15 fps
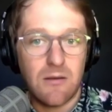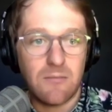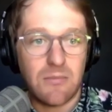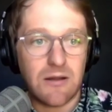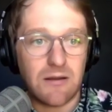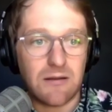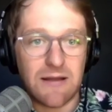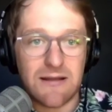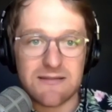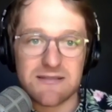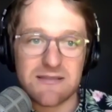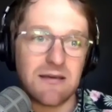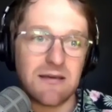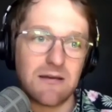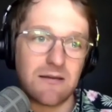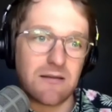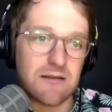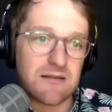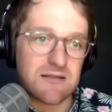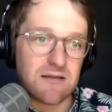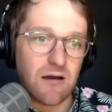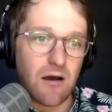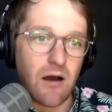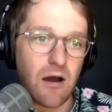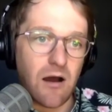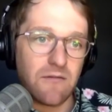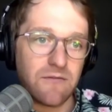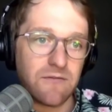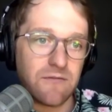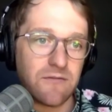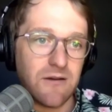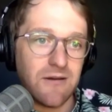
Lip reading: But let's kick this off